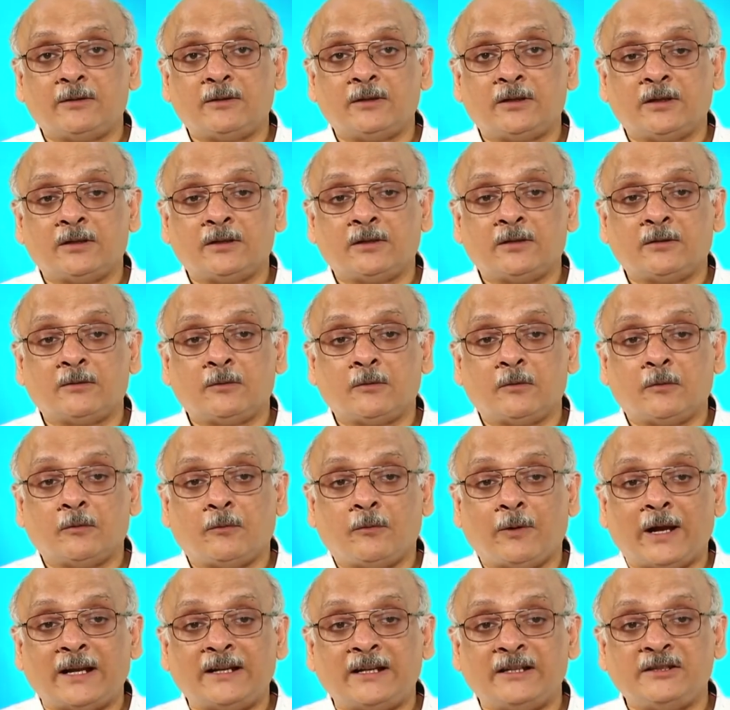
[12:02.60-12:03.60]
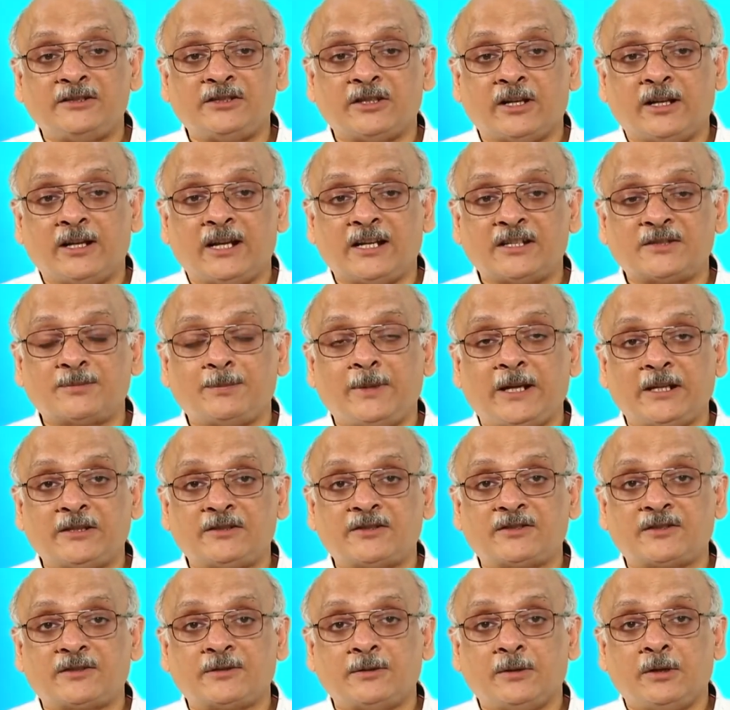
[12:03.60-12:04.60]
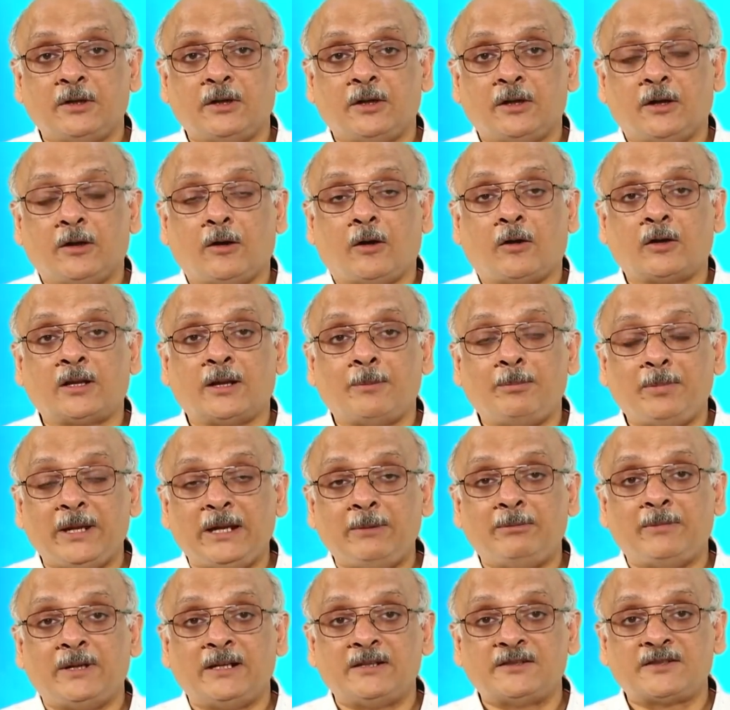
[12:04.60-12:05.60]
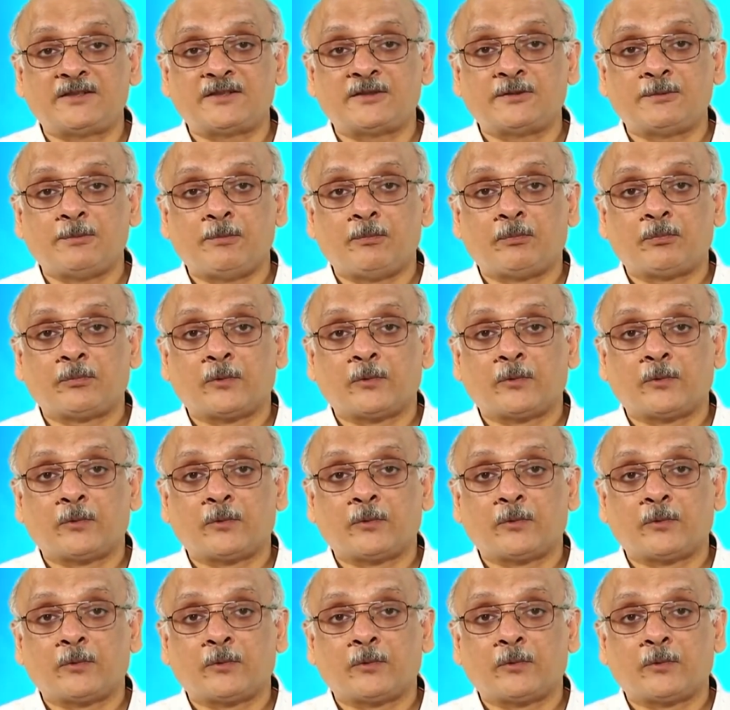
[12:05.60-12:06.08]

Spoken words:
the financial aspects or the payments.